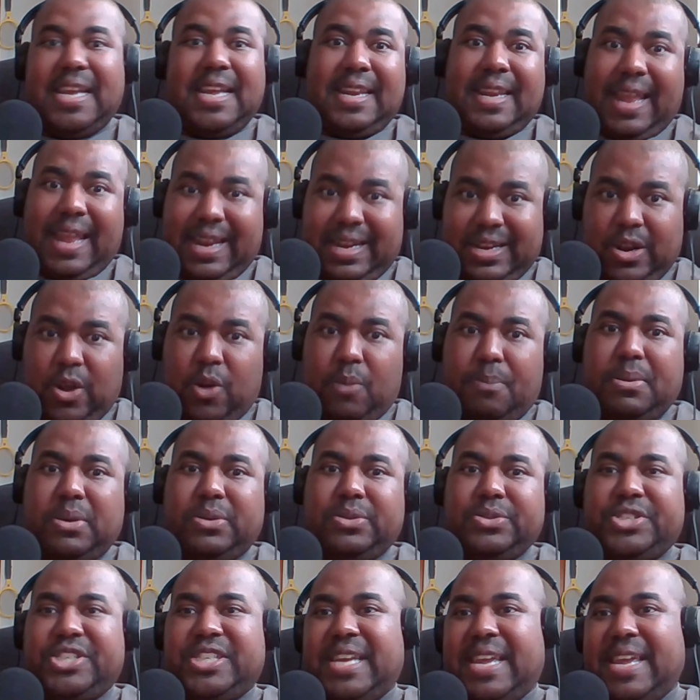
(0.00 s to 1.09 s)
Like no
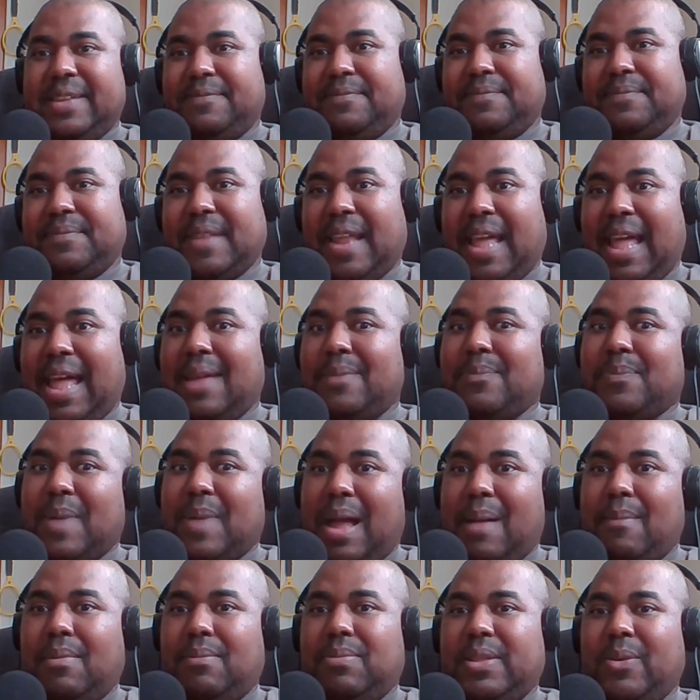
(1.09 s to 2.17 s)
bullshit. I'd
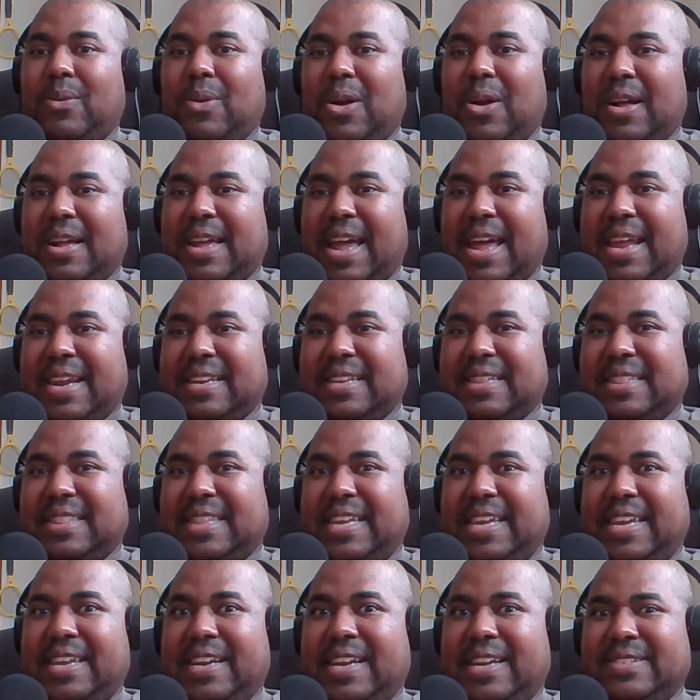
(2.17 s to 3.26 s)
probably walk out of the
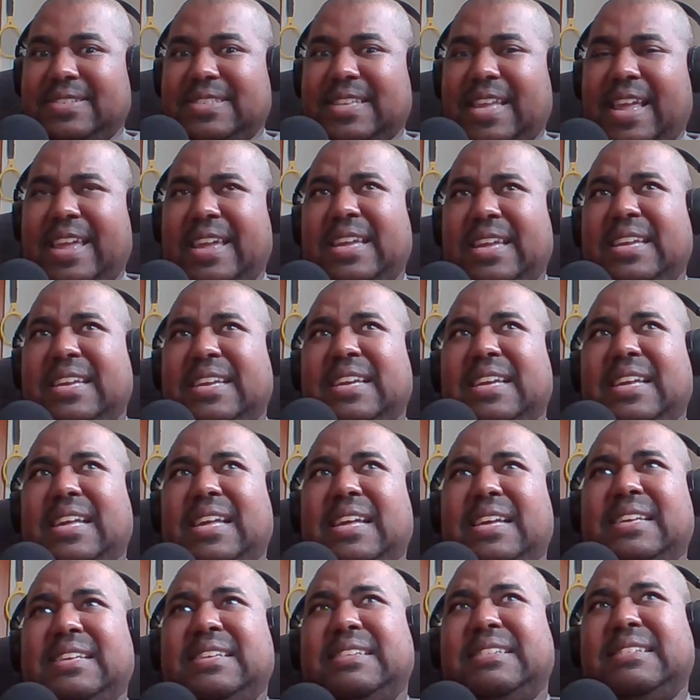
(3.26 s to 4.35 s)
theater. I was like, uh,
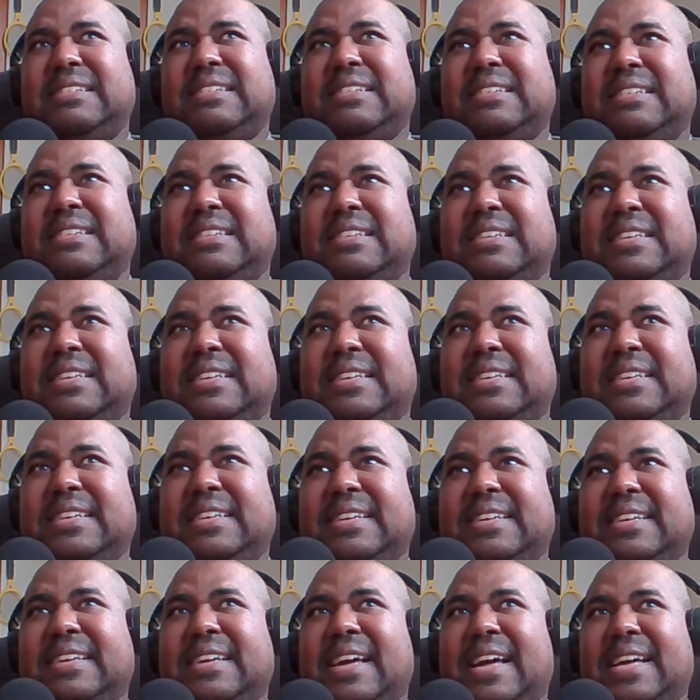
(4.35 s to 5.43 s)

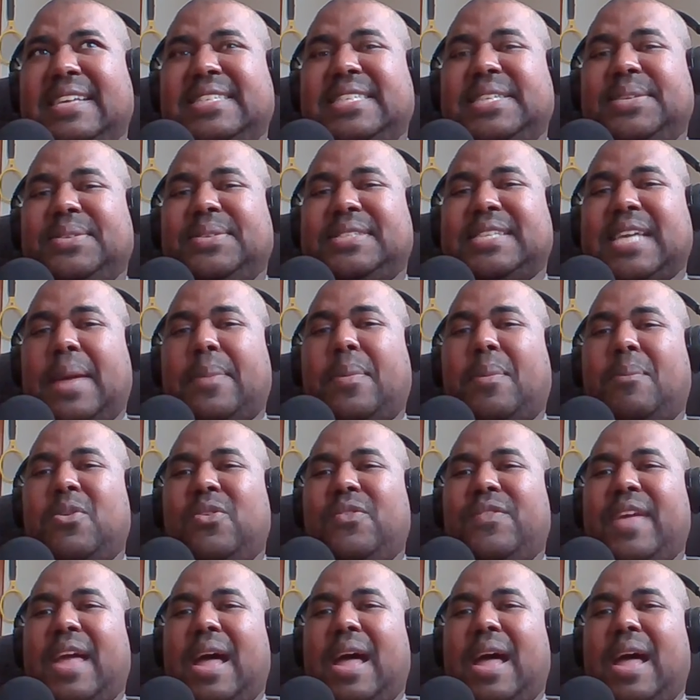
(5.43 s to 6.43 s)
I see what type of movie